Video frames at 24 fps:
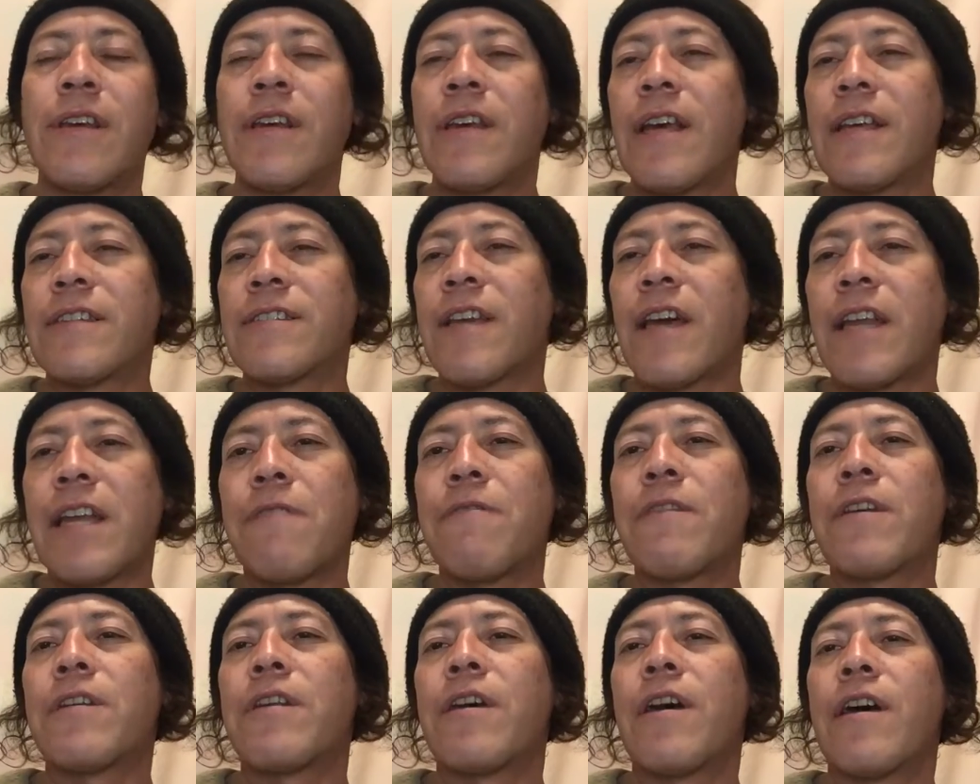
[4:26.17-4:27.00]
It's not
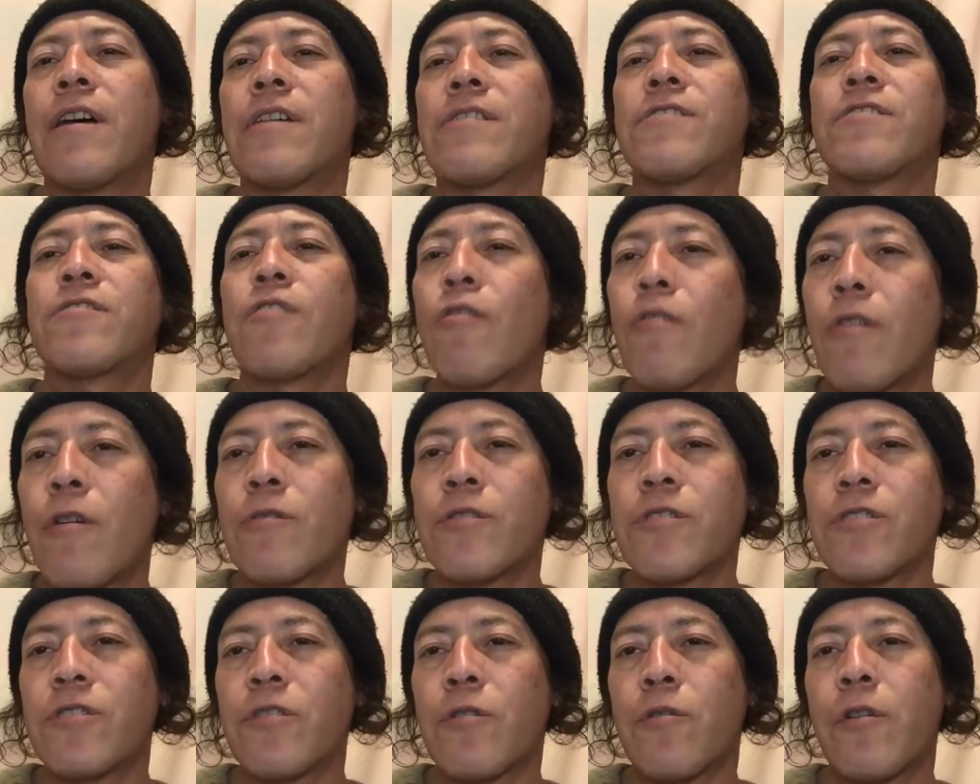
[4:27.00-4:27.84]
even a solo
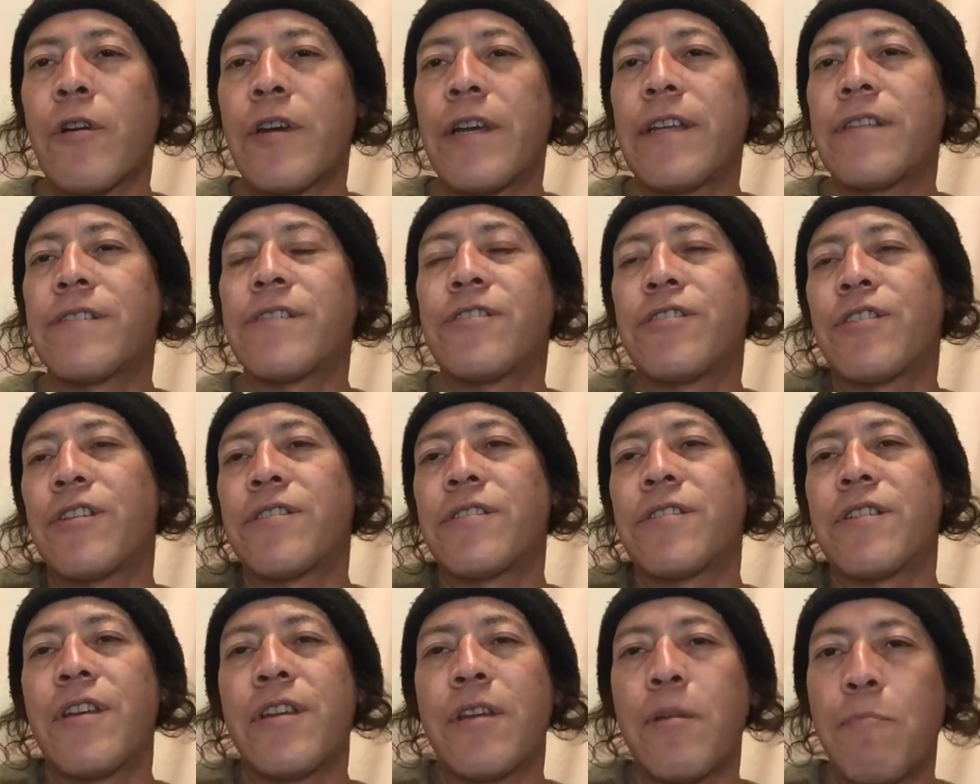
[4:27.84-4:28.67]
story. It's
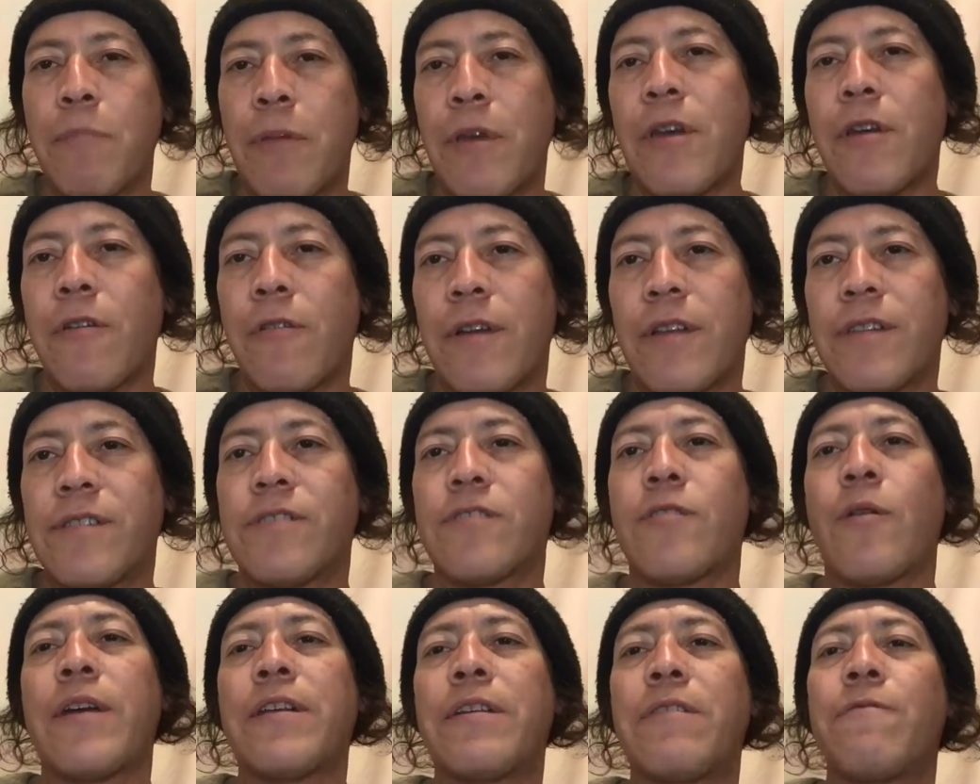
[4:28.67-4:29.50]
just an appearance.
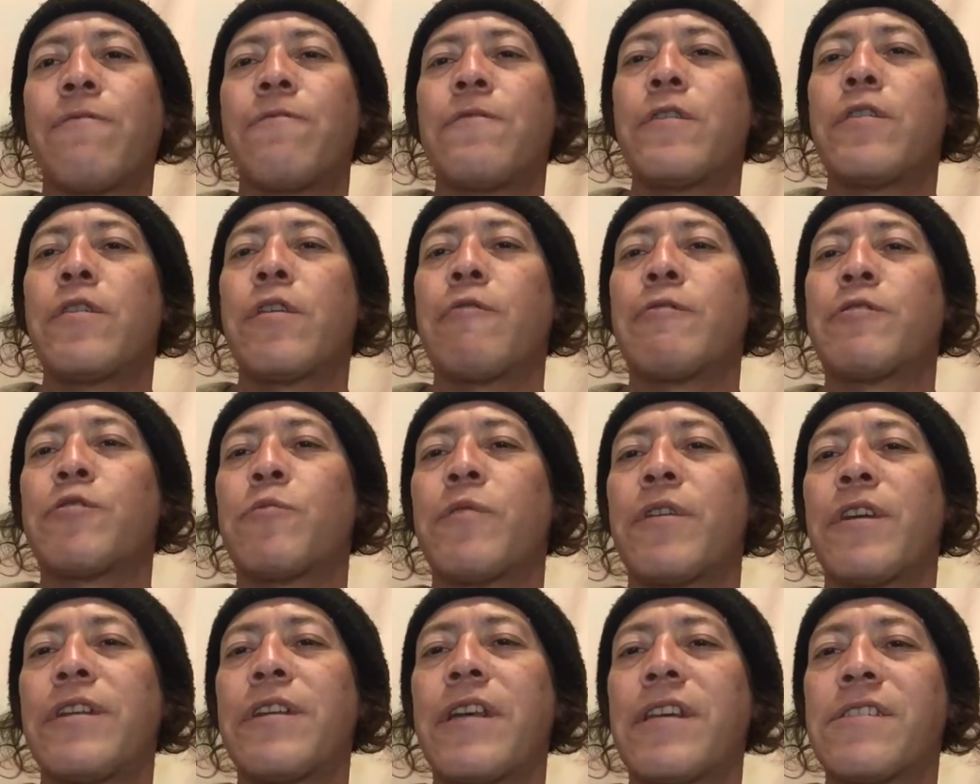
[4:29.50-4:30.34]
So I didn't feel it was
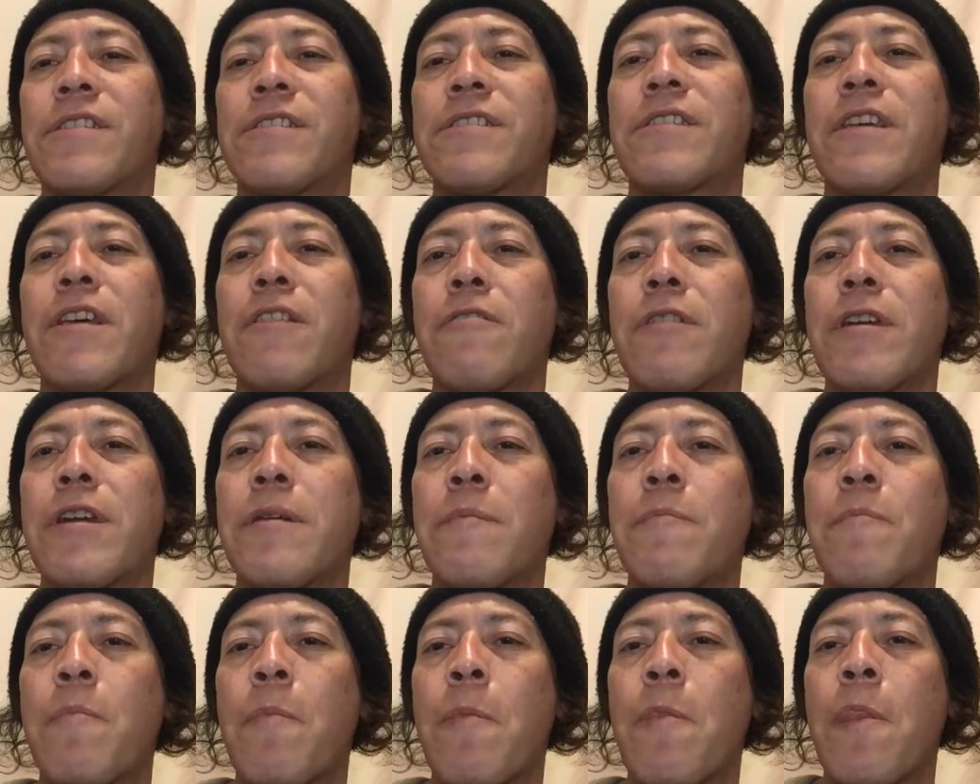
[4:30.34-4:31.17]
really necessary
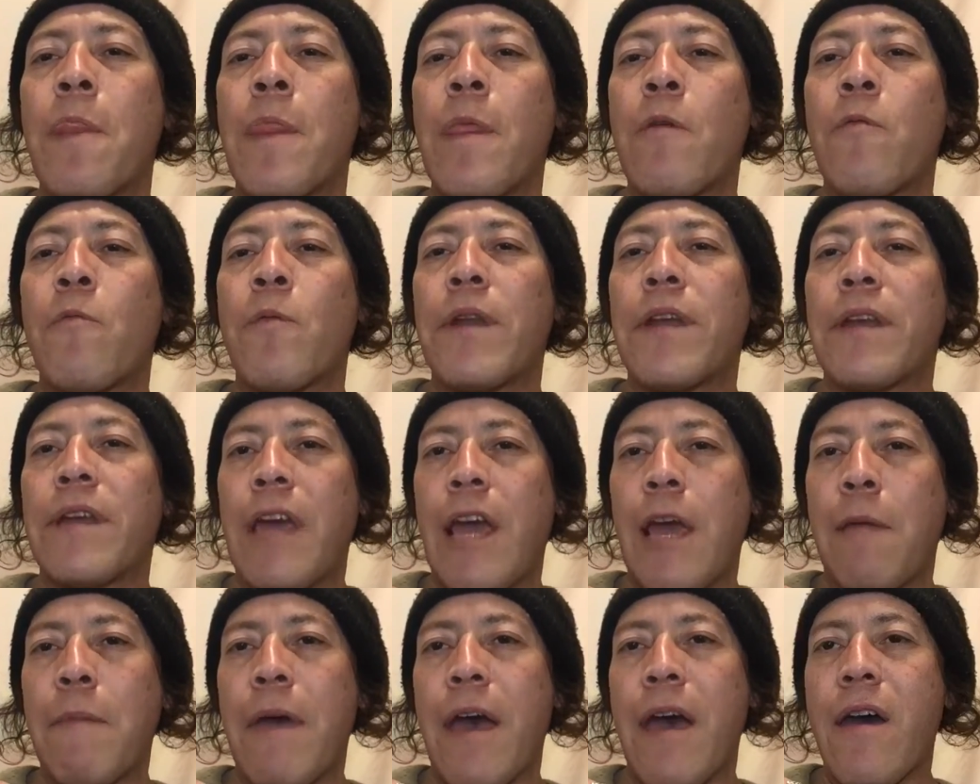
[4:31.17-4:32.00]
when it
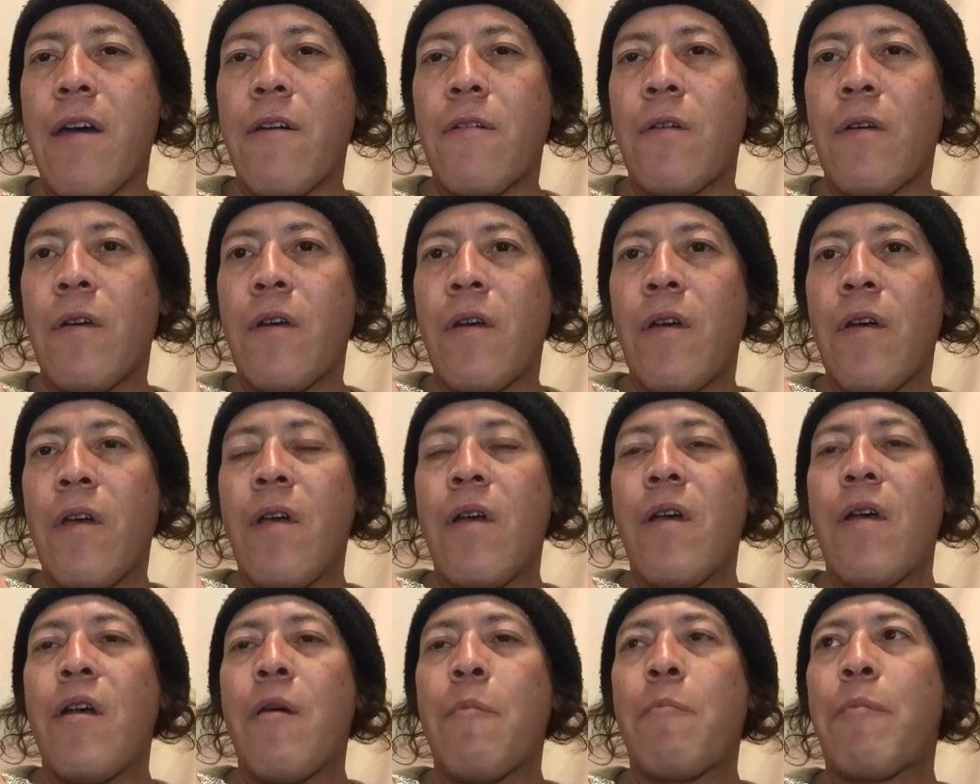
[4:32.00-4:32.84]
came out.
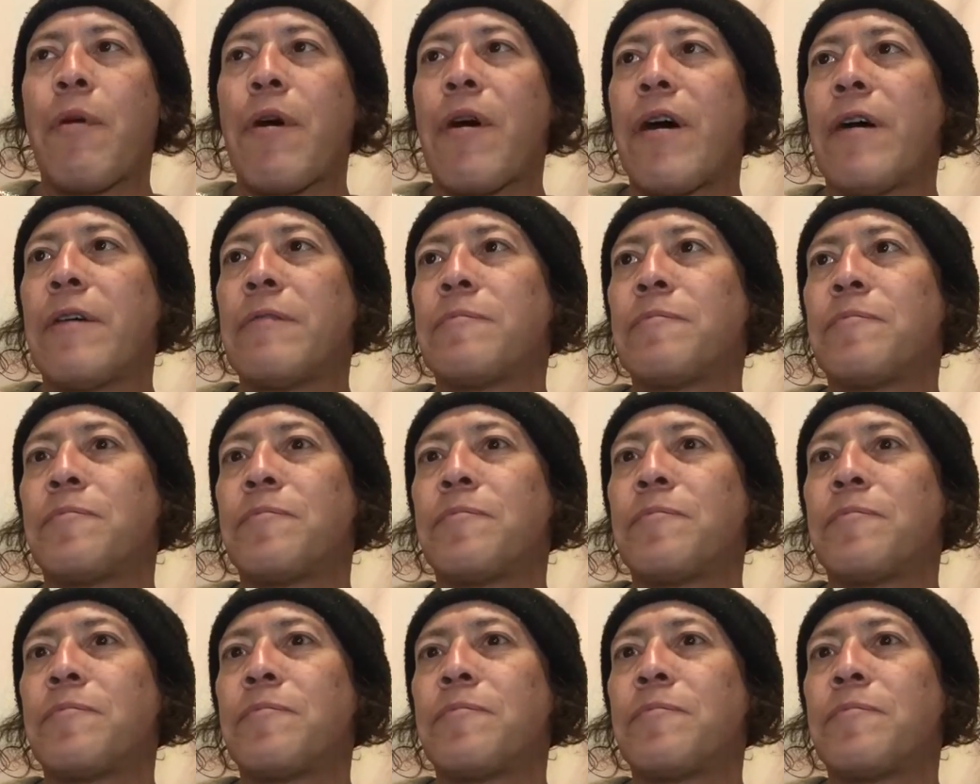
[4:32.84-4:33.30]
But